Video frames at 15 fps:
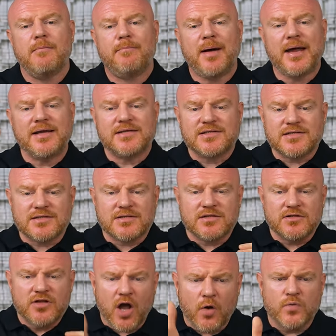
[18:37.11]
bass
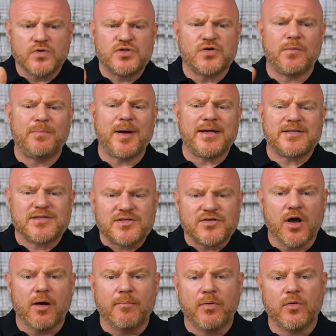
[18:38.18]
notes or bass
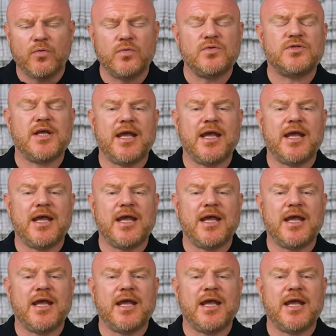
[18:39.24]
samples